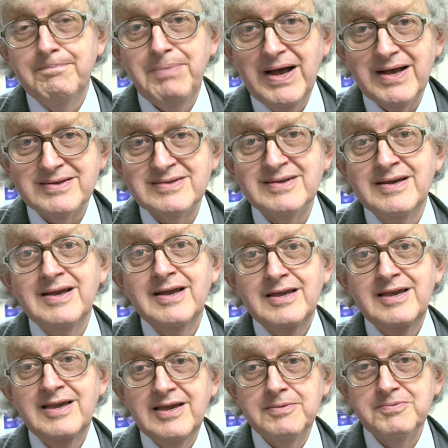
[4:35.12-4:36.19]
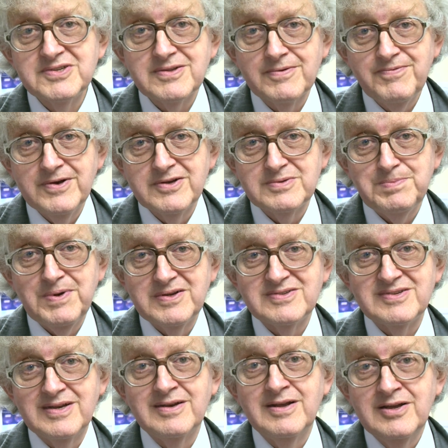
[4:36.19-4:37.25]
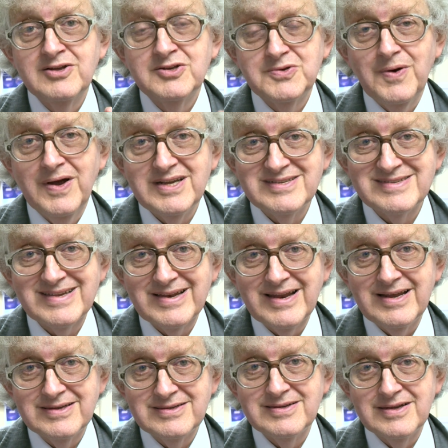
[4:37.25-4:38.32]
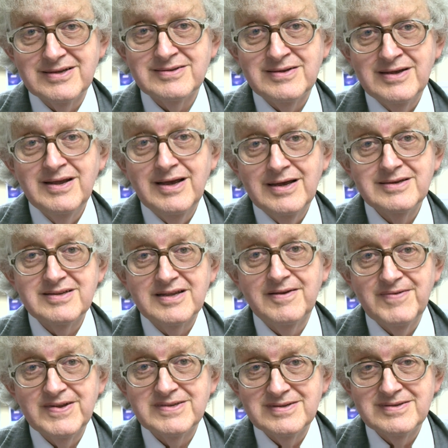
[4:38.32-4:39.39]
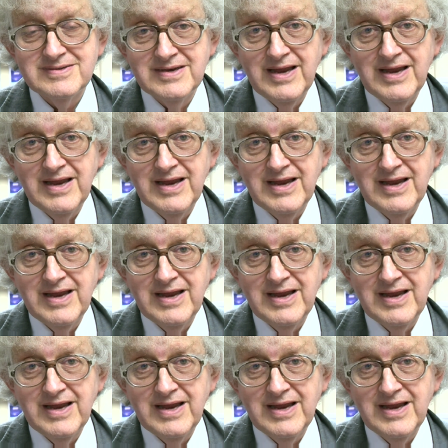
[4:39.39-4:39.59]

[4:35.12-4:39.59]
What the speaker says: But he was the first person to isolate it and to give it its